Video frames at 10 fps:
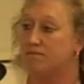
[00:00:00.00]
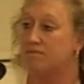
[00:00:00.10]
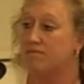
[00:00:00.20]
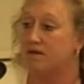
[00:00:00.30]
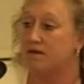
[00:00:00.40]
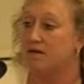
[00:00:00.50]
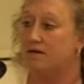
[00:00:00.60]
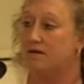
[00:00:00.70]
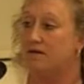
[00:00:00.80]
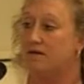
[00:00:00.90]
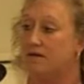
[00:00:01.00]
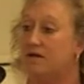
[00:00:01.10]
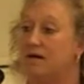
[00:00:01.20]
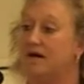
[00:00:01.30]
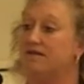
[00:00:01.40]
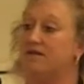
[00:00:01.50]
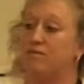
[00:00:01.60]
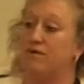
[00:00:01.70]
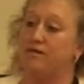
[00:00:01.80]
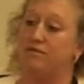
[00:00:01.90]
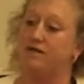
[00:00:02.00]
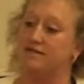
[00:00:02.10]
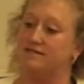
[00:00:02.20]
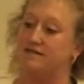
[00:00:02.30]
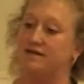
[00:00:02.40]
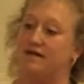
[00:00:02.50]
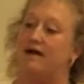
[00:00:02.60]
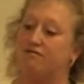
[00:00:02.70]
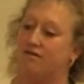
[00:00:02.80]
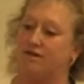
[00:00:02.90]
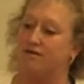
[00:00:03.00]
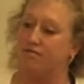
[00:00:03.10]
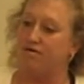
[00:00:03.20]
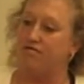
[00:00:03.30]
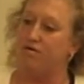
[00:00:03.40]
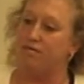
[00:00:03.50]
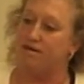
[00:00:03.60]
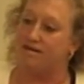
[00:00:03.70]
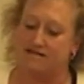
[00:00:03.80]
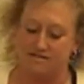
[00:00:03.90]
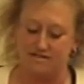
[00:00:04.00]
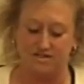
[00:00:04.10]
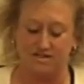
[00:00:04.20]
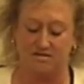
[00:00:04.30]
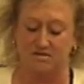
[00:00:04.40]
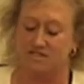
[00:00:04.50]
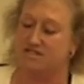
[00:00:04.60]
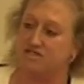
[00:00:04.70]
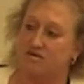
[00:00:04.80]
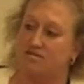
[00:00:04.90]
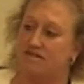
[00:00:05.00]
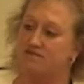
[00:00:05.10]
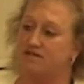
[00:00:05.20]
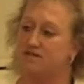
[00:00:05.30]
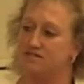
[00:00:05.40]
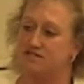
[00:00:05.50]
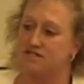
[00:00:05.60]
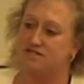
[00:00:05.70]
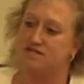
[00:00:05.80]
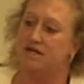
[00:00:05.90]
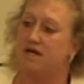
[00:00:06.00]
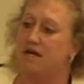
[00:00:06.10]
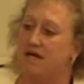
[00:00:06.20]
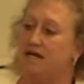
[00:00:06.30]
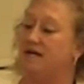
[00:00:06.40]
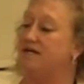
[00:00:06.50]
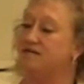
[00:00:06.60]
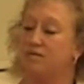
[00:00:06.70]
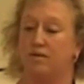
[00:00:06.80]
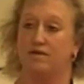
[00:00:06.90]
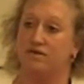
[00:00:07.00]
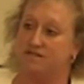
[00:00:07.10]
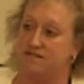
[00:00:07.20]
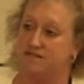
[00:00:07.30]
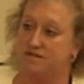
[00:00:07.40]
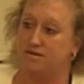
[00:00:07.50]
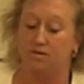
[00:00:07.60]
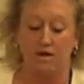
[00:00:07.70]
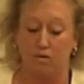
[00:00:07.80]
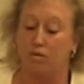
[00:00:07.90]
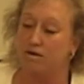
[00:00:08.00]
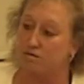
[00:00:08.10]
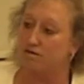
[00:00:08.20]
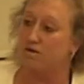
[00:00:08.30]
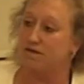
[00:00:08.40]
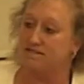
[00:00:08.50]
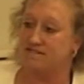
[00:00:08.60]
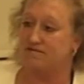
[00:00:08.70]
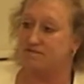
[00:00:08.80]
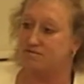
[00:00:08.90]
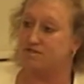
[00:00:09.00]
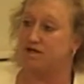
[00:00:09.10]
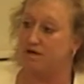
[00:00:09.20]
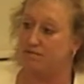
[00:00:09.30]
that I would support. I would wait until that term's out and then re-sign a contract for 3 years if I agreed with that program. Unfortunately, I don't agree with that program. Originally, that program was supposed to save our town